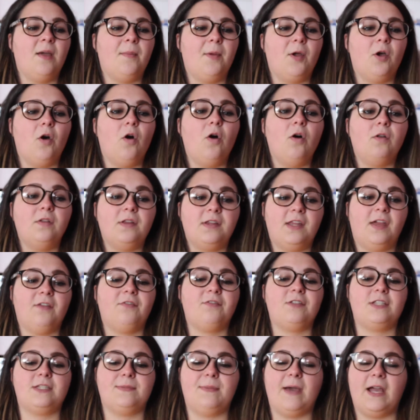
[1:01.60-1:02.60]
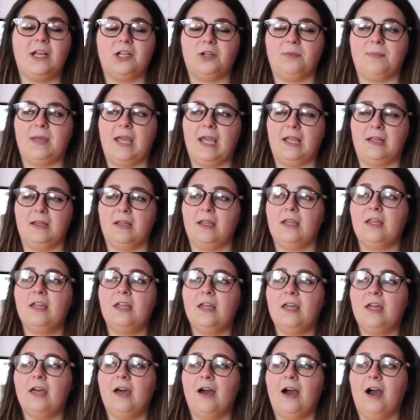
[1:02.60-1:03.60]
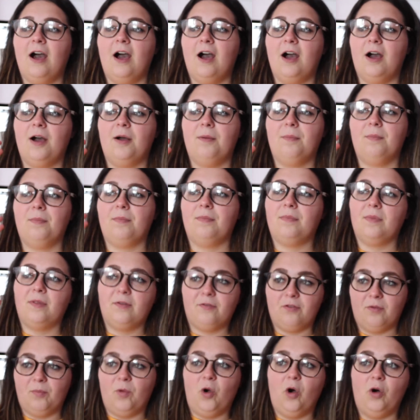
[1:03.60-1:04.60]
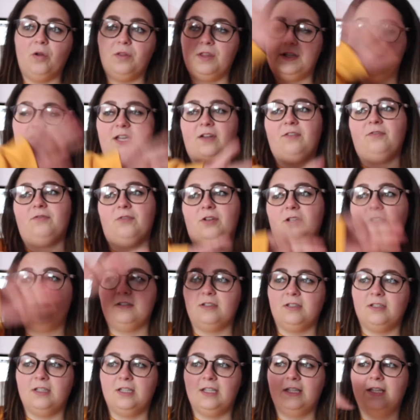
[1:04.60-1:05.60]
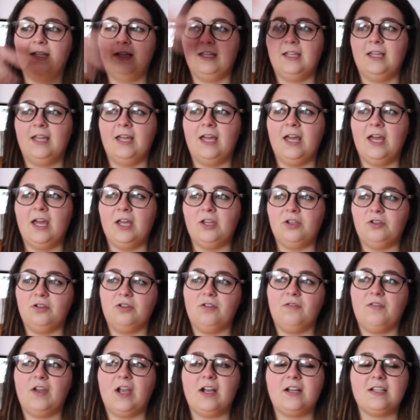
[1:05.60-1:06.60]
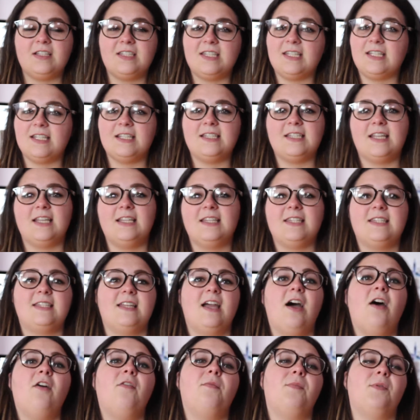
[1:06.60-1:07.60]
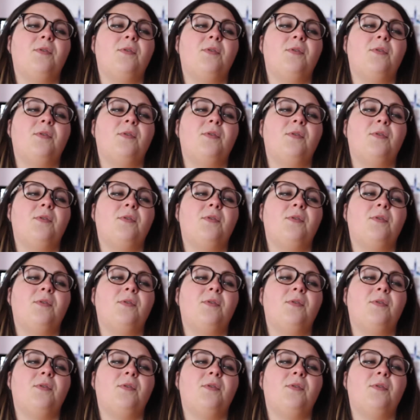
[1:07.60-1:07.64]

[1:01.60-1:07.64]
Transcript: about all the different Spider-Men from all the different universes and stuff.